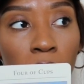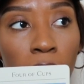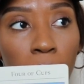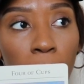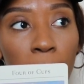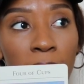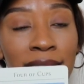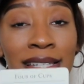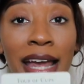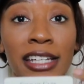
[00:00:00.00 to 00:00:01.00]
um,
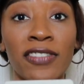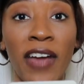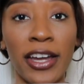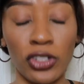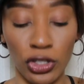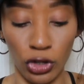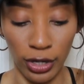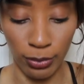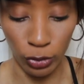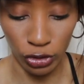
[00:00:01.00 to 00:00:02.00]
satisfaction your
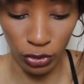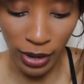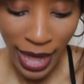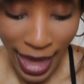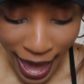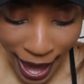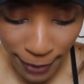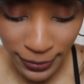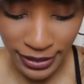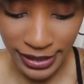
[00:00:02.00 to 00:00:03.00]
emotional
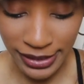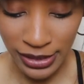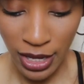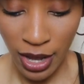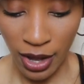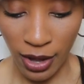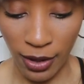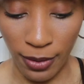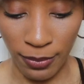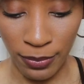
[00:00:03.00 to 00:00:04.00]
happiness
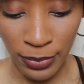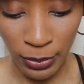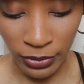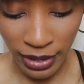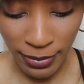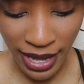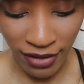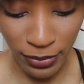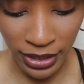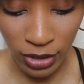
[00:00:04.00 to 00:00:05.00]
um, people that may
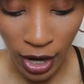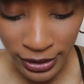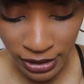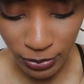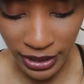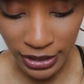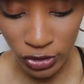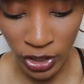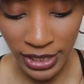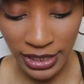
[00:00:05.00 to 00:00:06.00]
have been gossiping
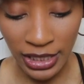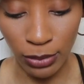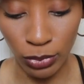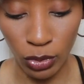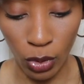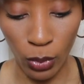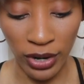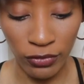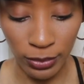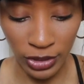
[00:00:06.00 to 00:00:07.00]
trying to keep you
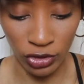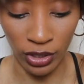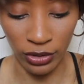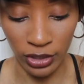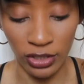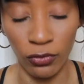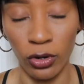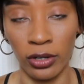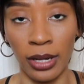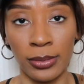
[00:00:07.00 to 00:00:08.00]
away from each other because the
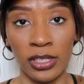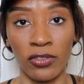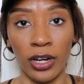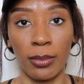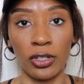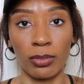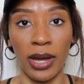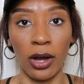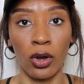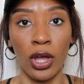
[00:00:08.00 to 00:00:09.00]
four cups is very much
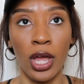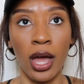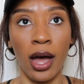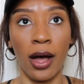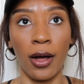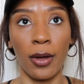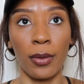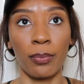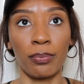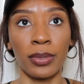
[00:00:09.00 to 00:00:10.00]
about
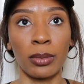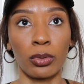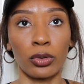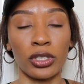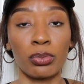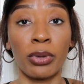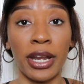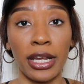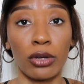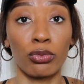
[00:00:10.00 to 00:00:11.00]
um, people
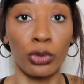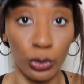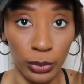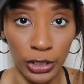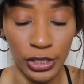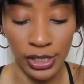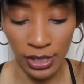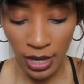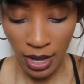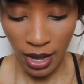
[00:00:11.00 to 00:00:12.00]
spreading rumors
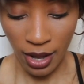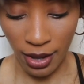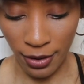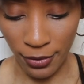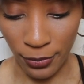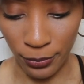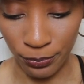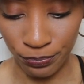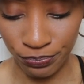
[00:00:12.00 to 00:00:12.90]
um,